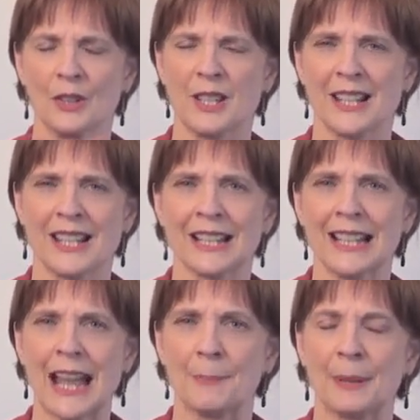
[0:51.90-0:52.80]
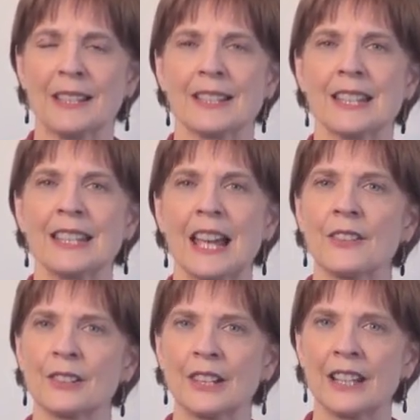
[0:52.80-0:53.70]
slapping
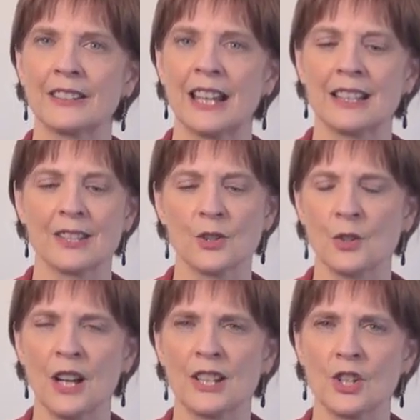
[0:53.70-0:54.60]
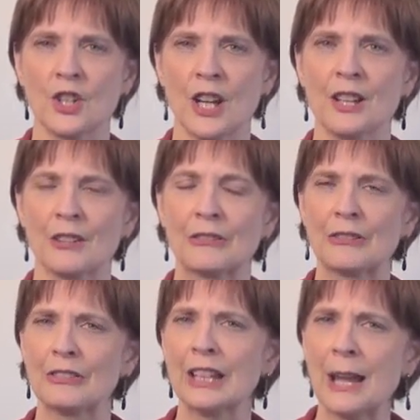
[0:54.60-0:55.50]
together like that to try to shake the
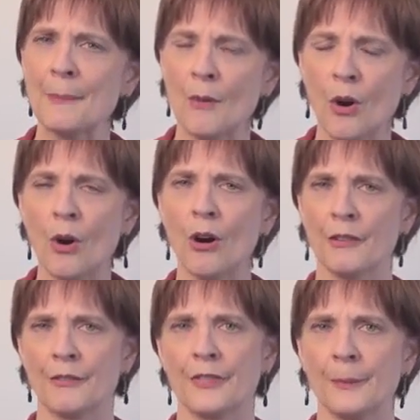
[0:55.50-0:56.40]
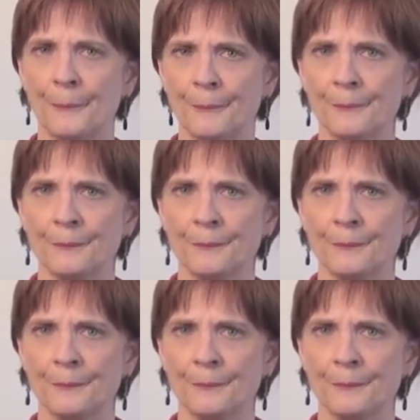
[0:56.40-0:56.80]
phlegm off them.